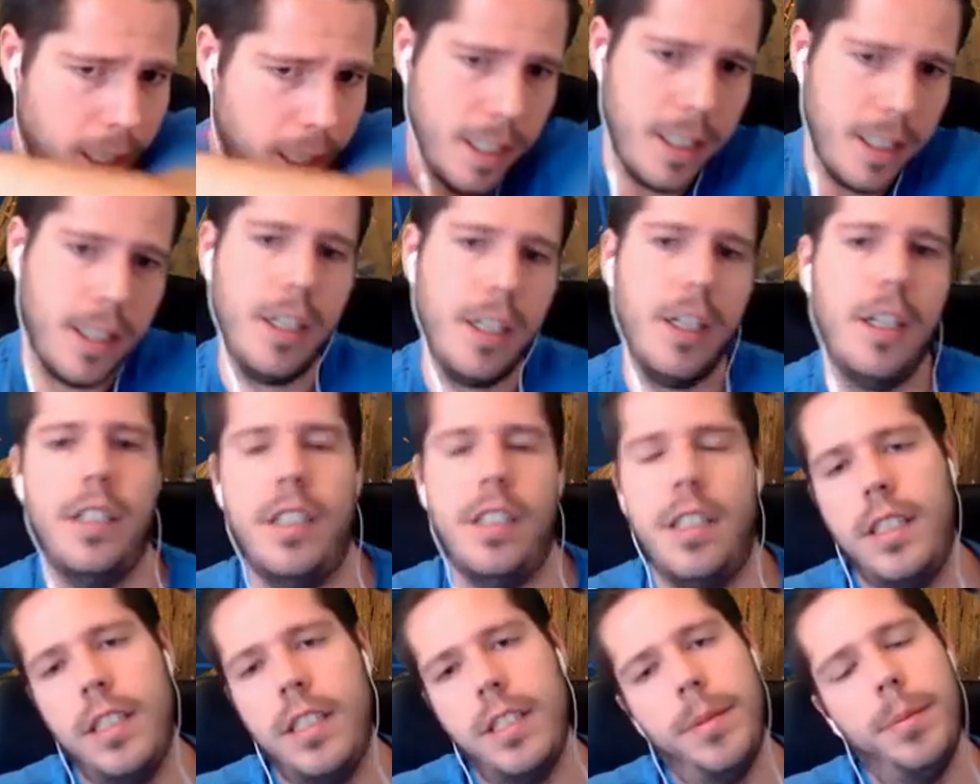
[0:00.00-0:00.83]
Not
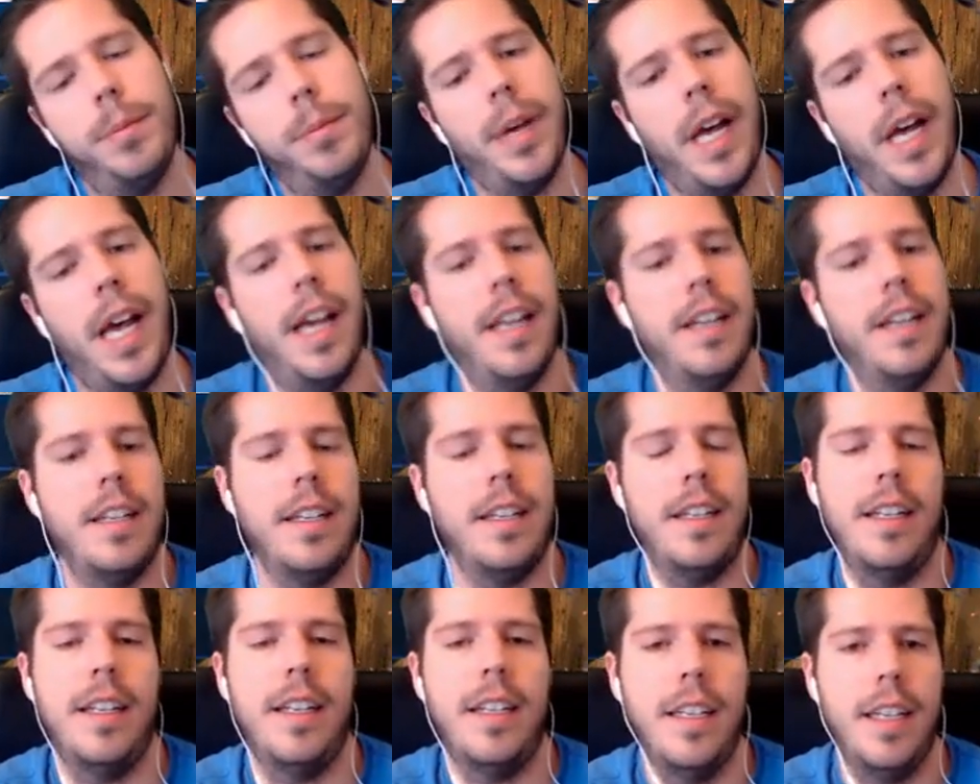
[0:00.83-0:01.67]
bad
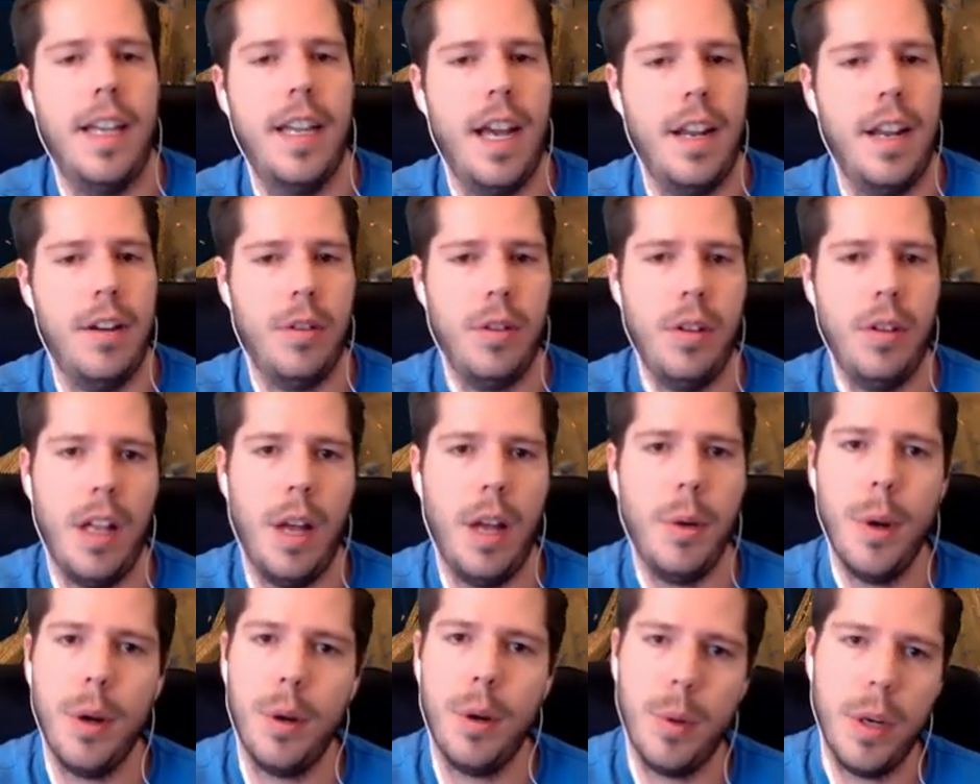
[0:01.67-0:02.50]
at all. I
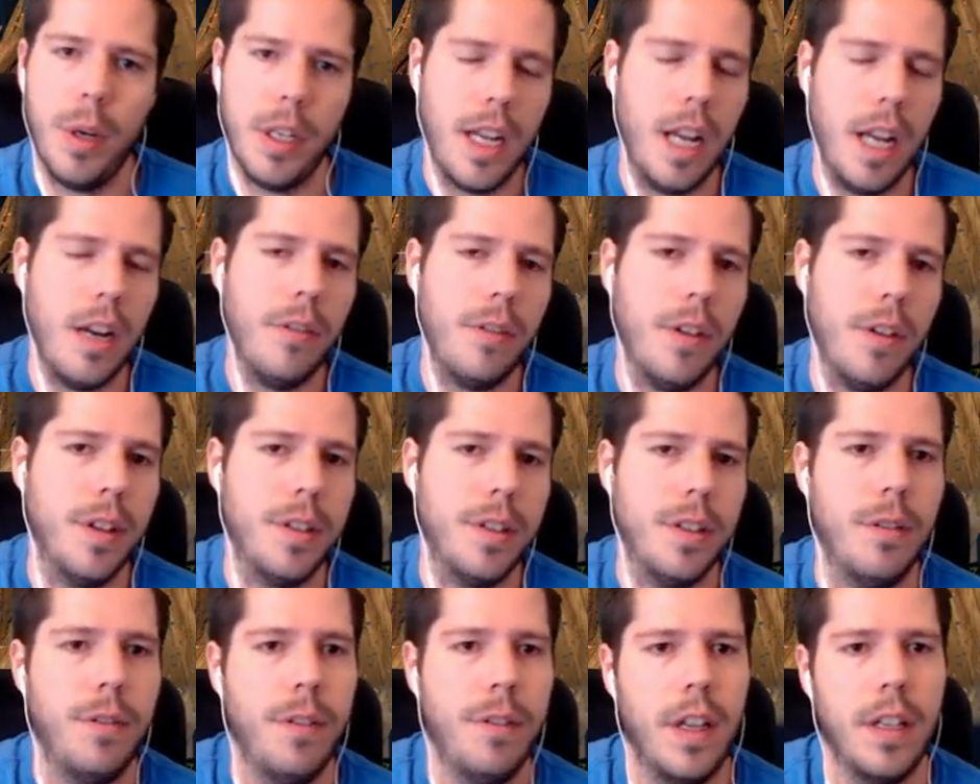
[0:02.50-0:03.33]
wonder what kind of
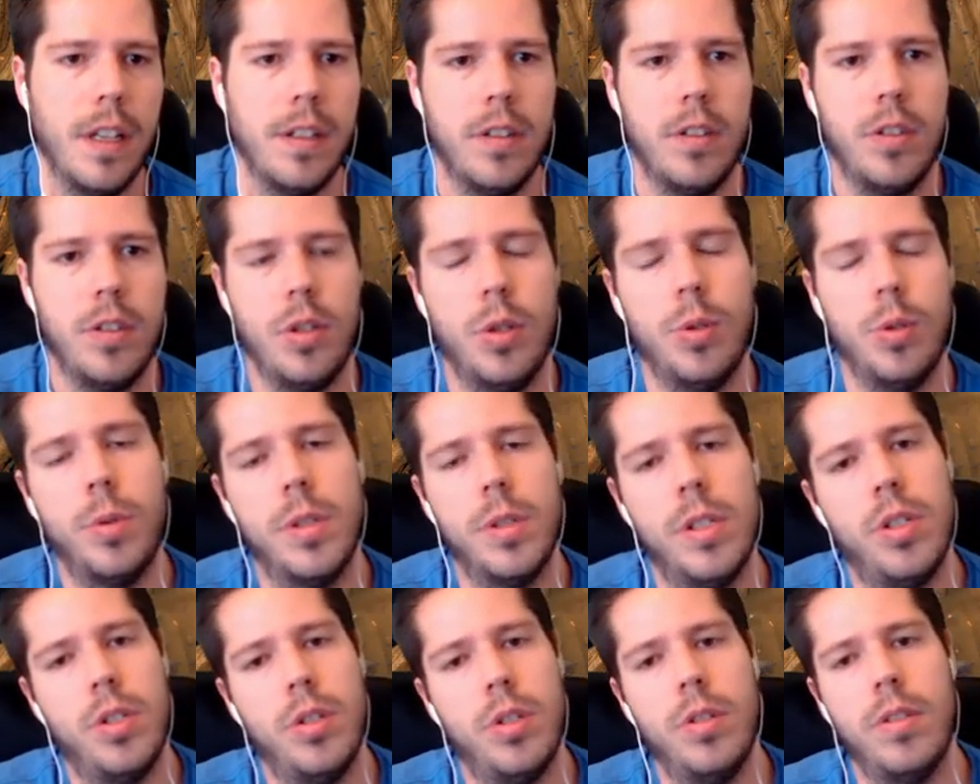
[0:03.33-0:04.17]
gust effects Joe
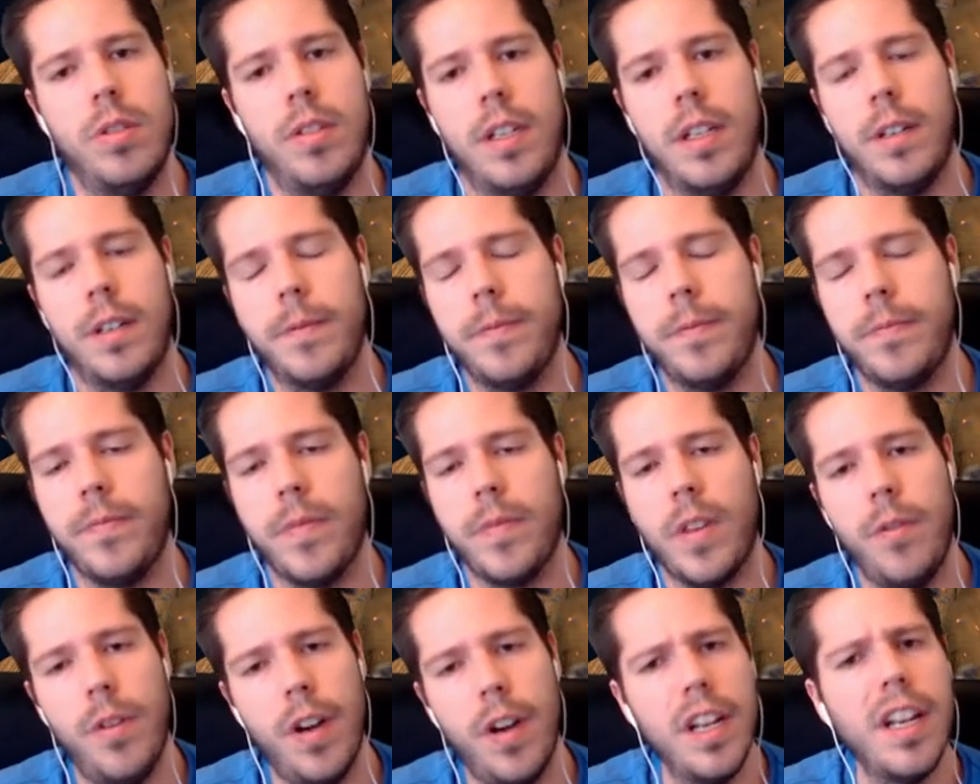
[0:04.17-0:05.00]
was choosing.
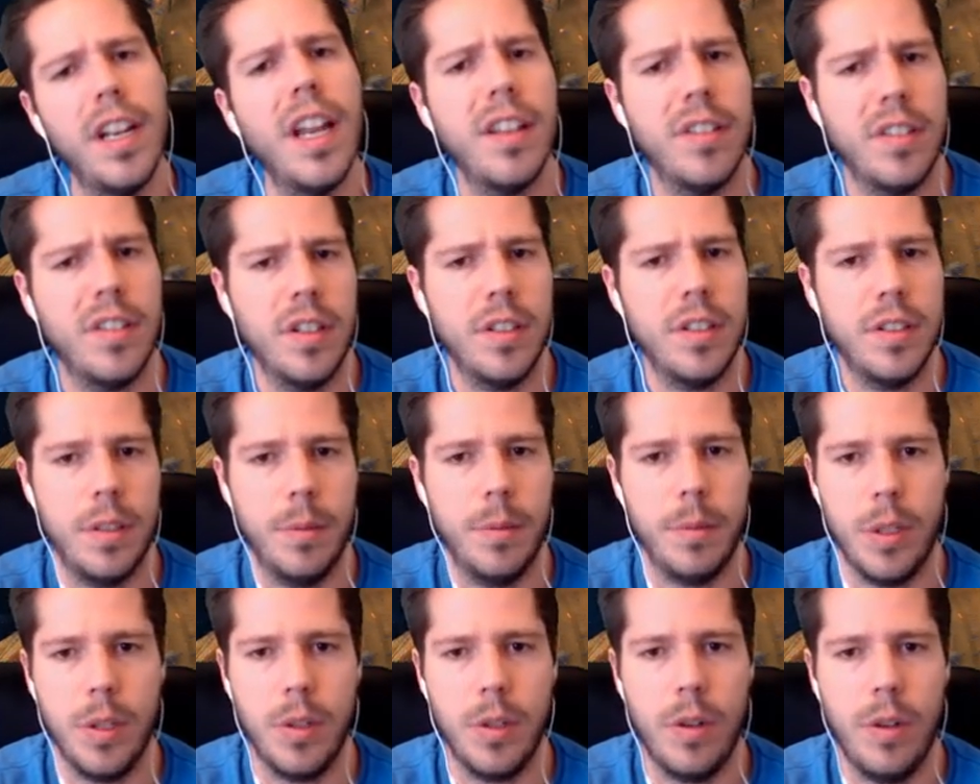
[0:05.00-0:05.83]
Very nice
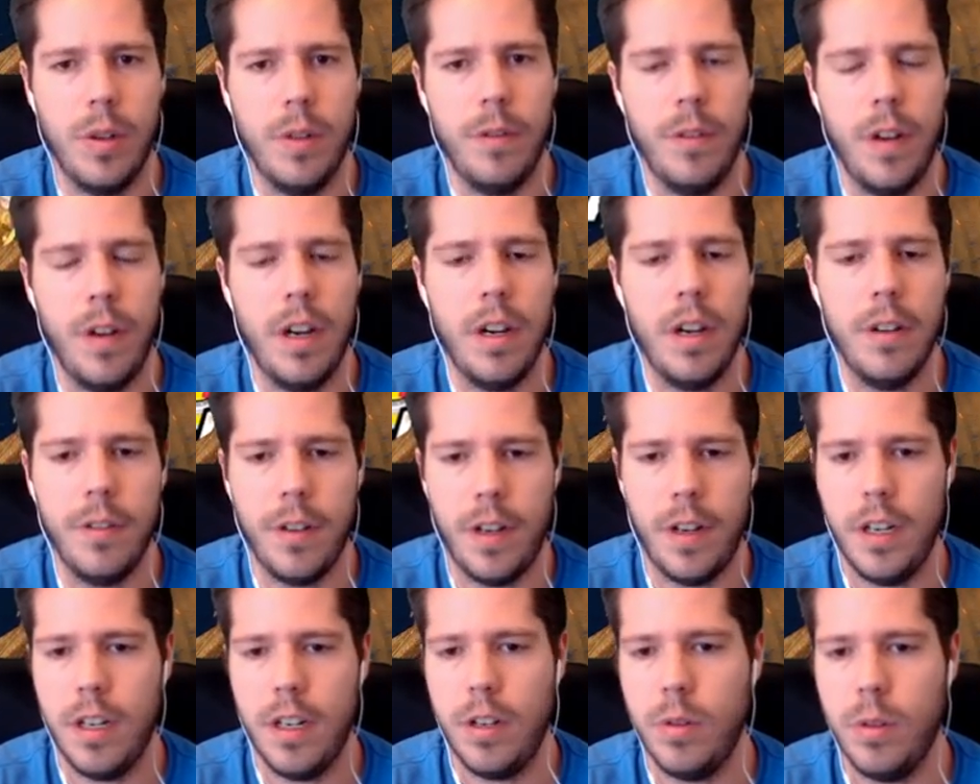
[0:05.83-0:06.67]
concept though. Very,
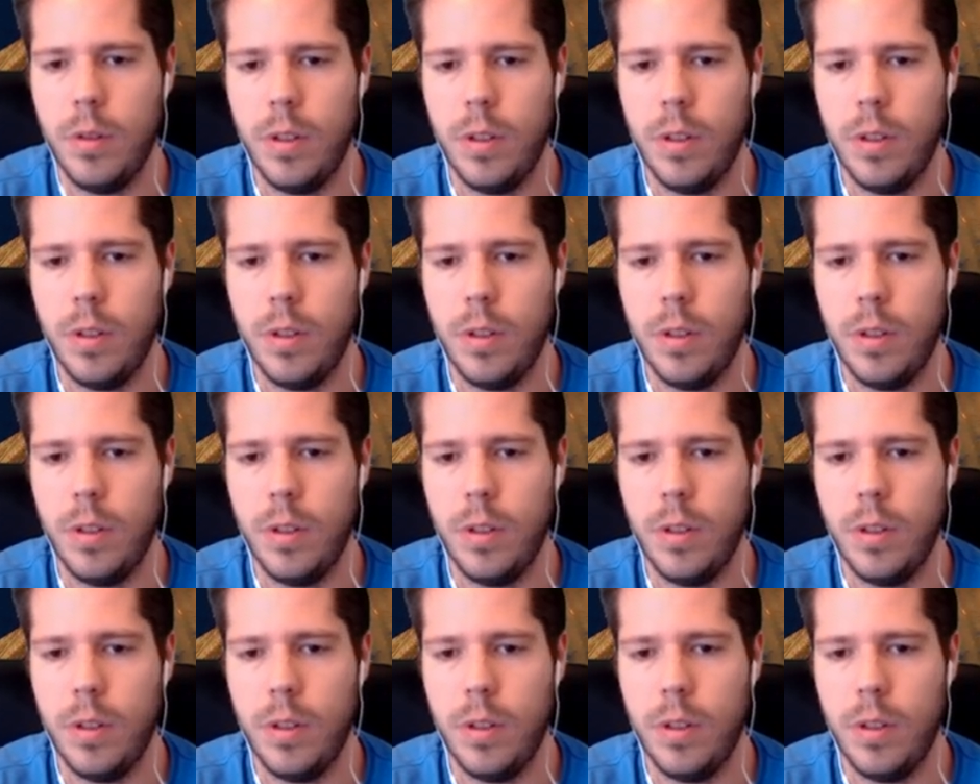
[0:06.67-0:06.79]
very cool